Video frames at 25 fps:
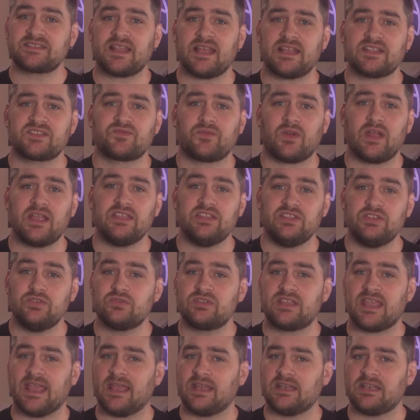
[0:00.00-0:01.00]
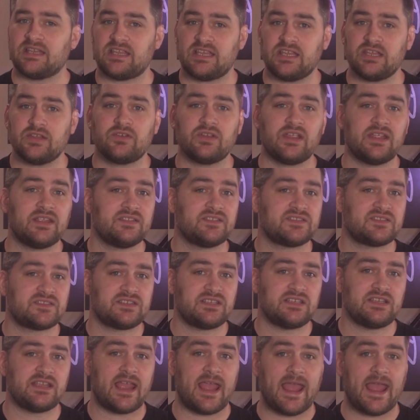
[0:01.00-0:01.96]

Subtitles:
that's right, you can hear and see